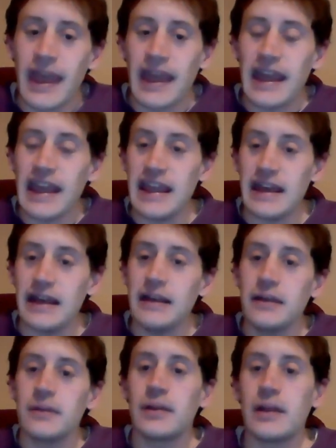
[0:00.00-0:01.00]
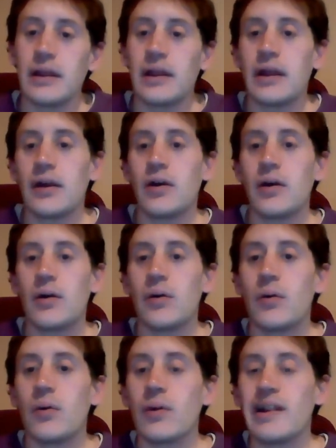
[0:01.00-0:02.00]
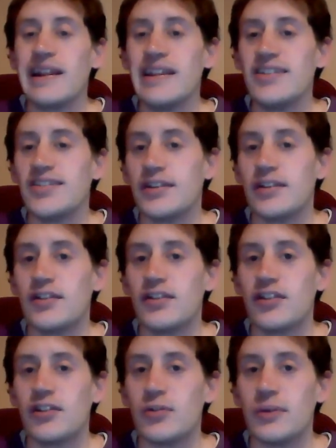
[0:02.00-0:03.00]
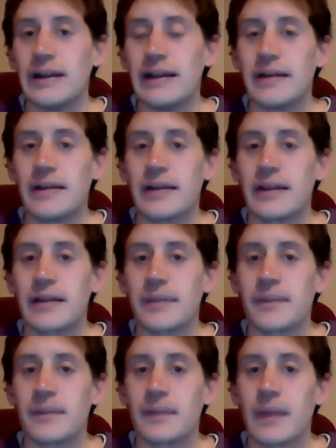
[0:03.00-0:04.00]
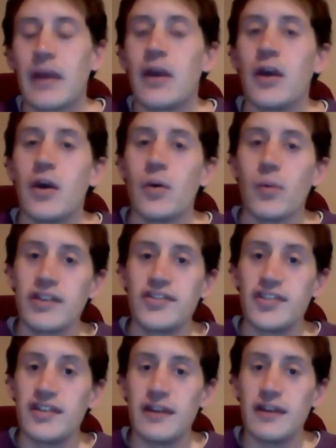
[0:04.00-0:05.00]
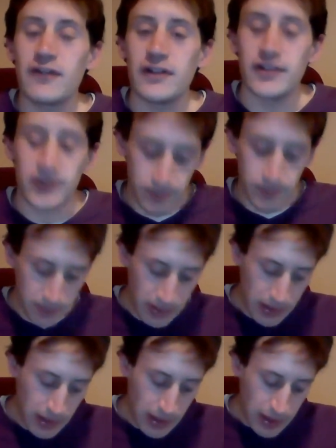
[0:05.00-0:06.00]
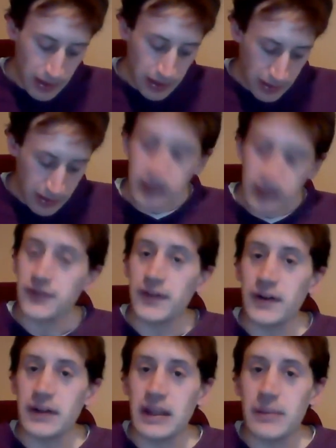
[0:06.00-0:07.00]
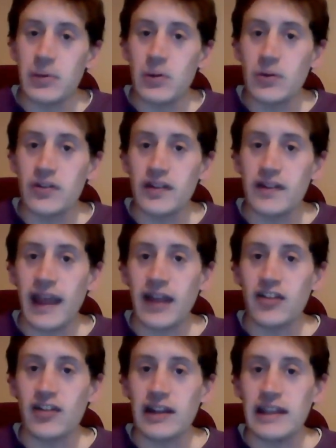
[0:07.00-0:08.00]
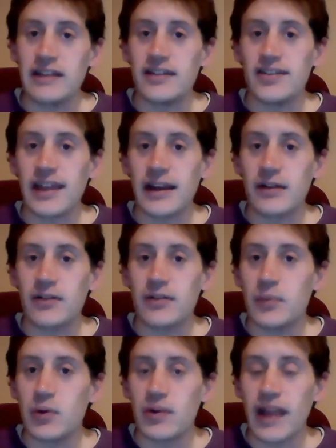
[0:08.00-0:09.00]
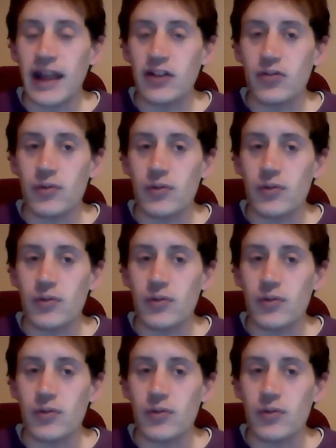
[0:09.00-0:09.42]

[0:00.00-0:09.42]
Hear or listen to. What is the difference? It's very important actually to sound more natural.